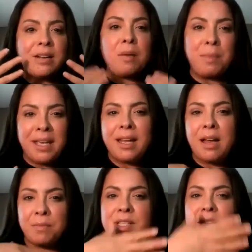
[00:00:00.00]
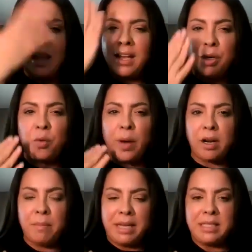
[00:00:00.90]
on me, it comes like a little white
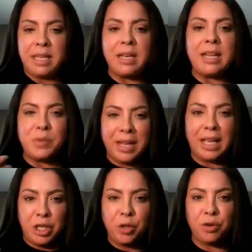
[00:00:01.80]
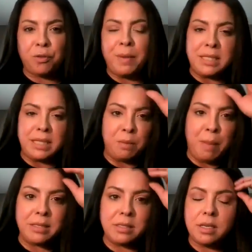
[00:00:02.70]
on my skin. That's why I like nude for my skin
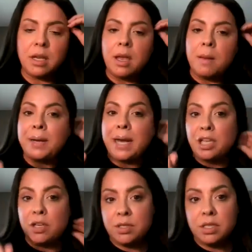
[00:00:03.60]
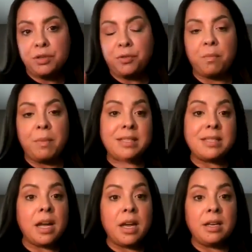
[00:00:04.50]
best. But I use this for my
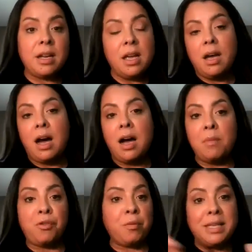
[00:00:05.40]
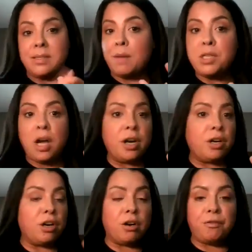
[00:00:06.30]
son, for my
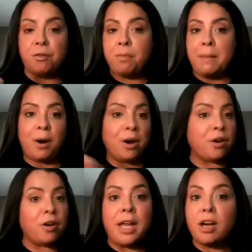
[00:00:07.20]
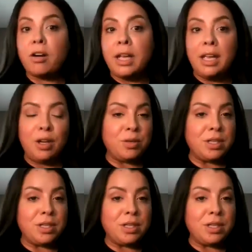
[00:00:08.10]
stepdaughter, for my partner, Gary, who